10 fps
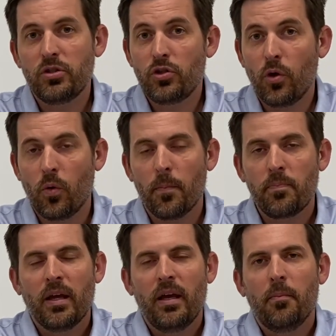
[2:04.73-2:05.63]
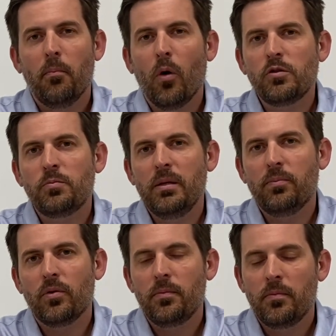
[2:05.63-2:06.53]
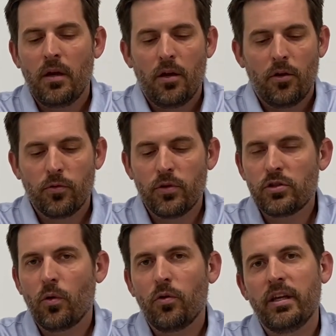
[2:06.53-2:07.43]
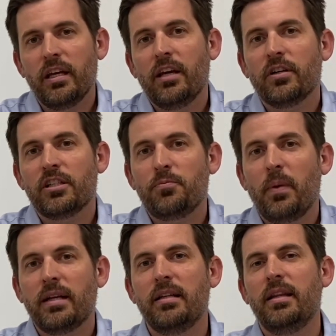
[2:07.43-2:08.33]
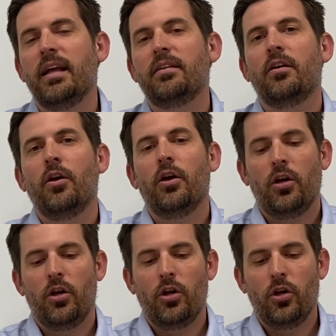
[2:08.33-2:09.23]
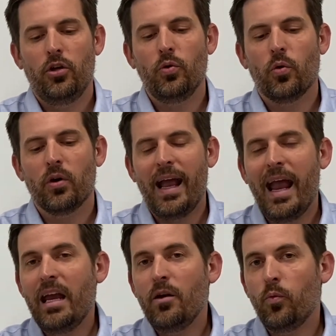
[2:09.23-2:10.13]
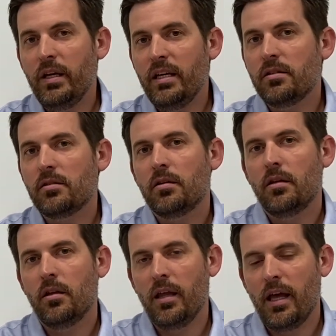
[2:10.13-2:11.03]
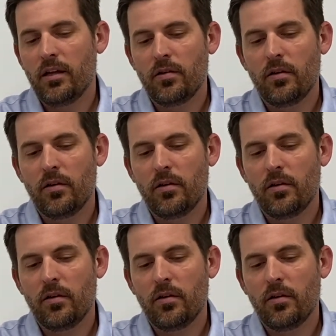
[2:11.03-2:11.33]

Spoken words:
So most people through this whole thing have expected that your 8 weeks that